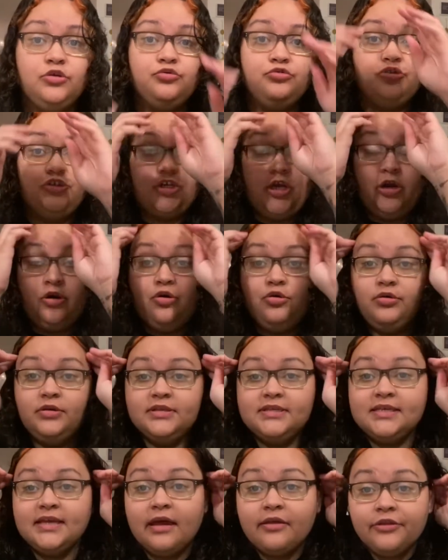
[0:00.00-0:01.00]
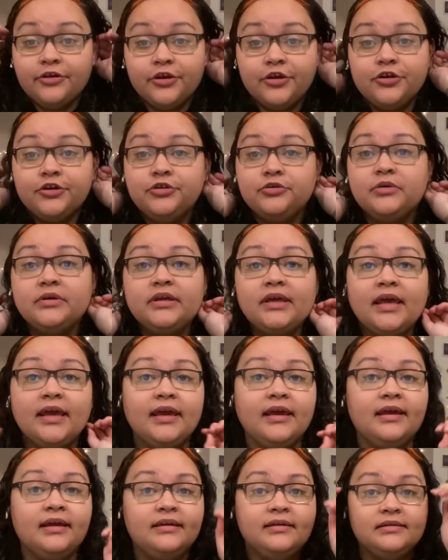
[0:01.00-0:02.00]
And you try to hold it together and you
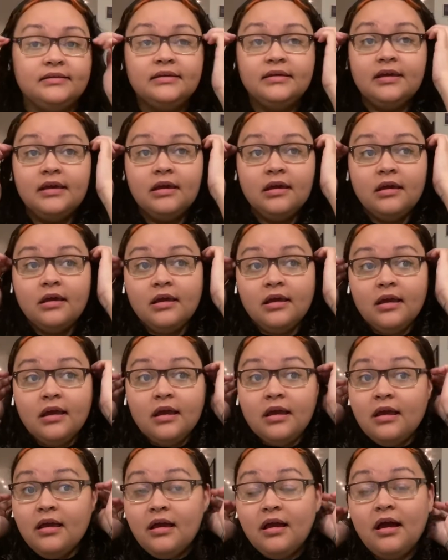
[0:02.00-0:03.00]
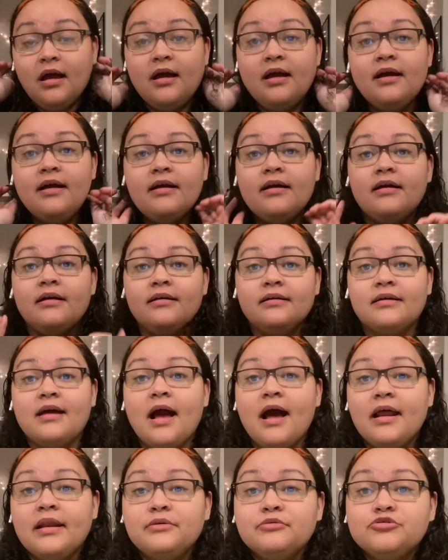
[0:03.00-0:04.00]
can. And
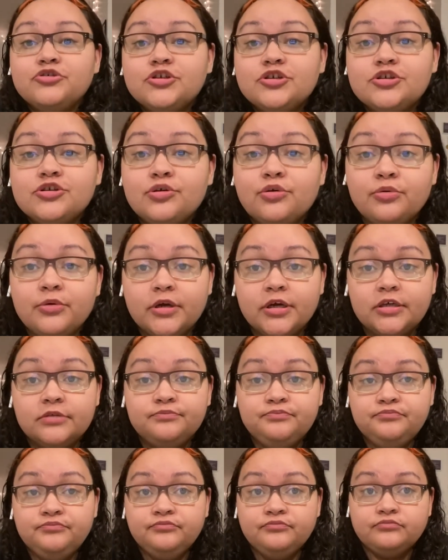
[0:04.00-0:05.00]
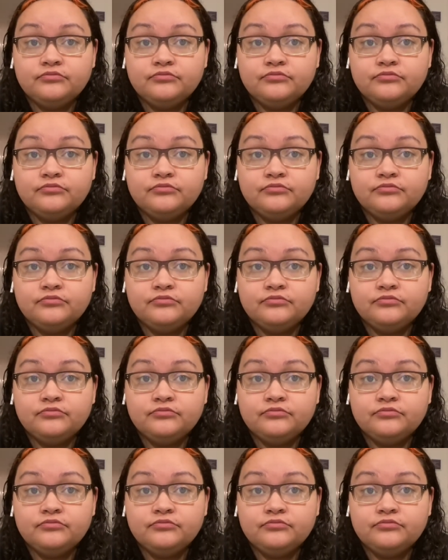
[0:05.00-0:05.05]
God, it was just so good.